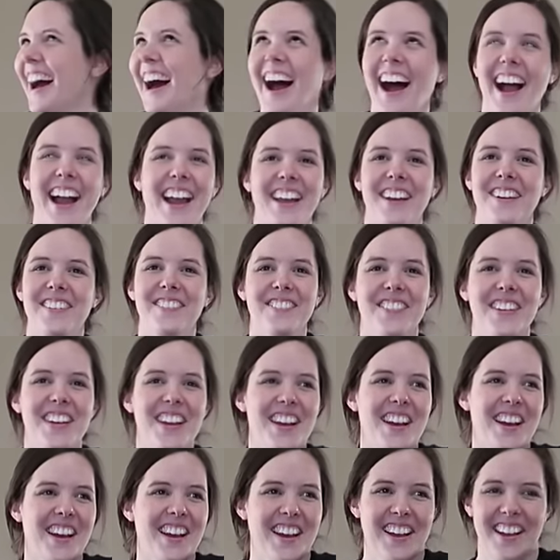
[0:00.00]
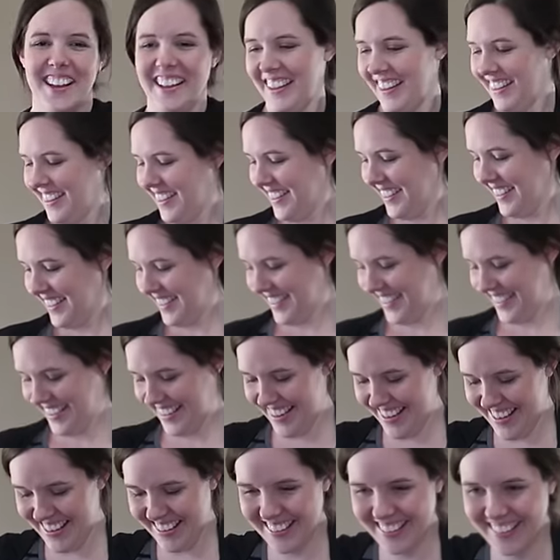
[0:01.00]
Maybe it goes around your head,
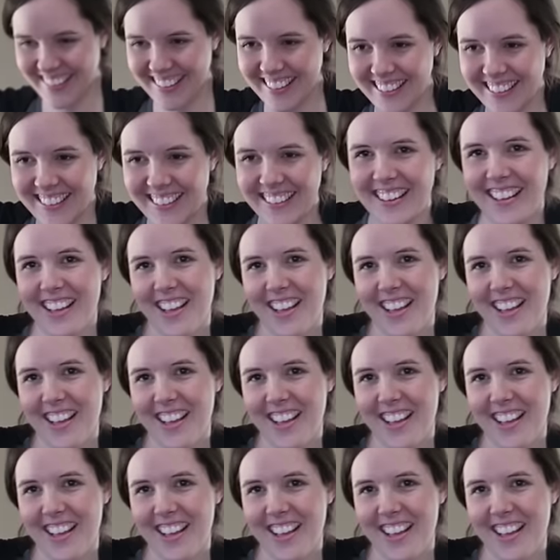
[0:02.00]
like you tie it.